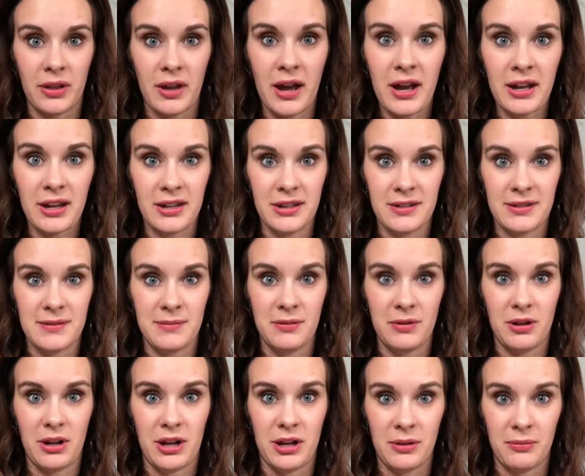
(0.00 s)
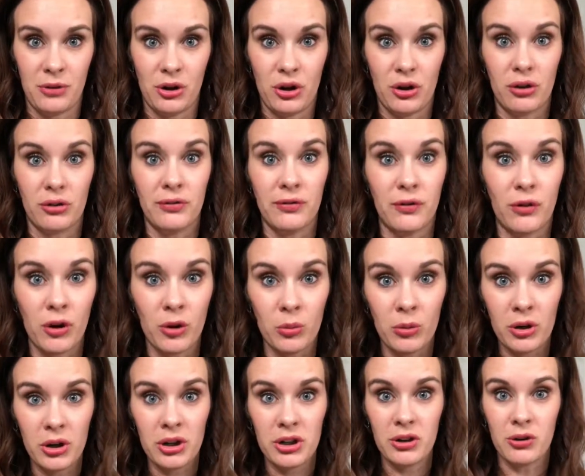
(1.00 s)
that is curled
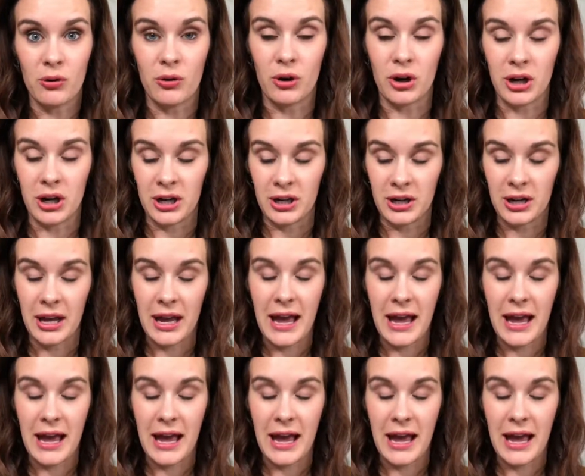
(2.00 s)
forward or